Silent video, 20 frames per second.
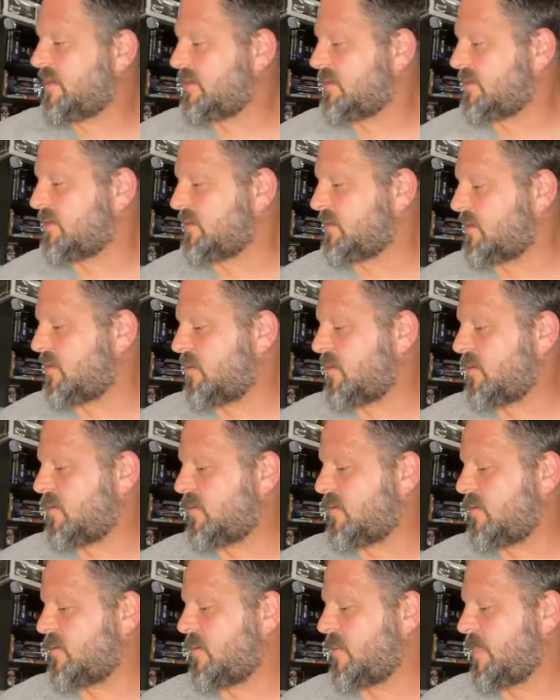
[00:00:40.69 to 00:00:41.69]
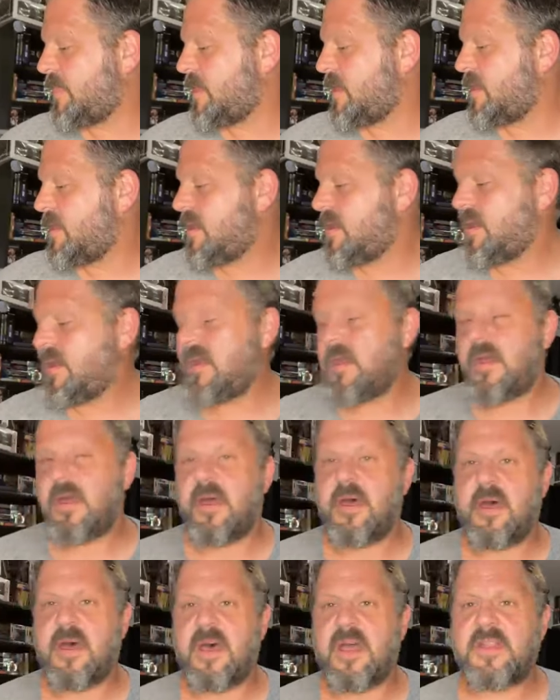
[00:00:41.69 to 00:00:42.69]
So
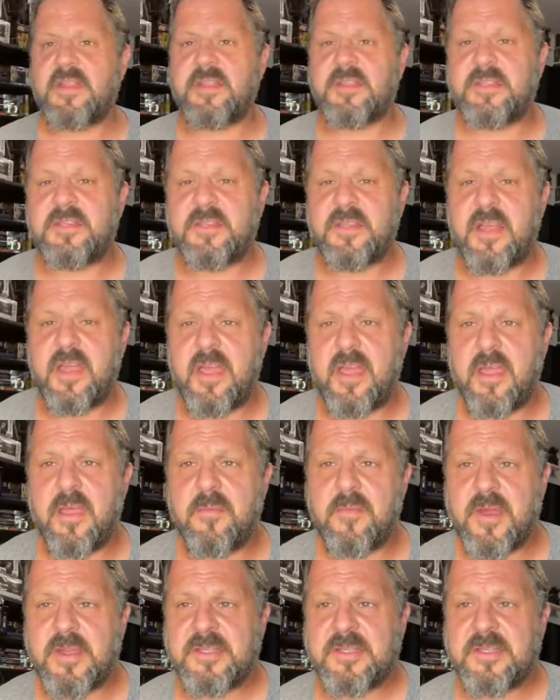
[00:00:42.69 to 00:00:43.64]
I did say in my